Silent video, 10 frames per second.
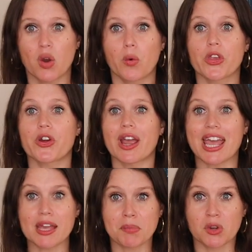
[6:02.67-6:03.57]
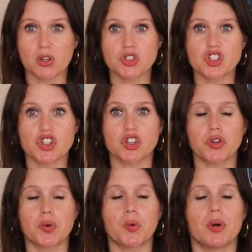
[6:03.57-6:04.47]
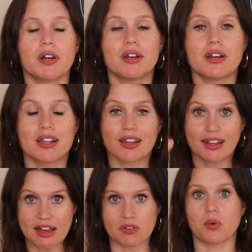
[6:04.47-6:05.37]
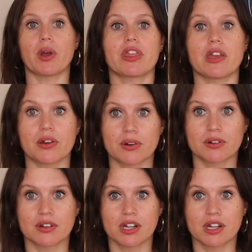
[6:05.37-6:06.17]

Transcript: where they're able to level with you,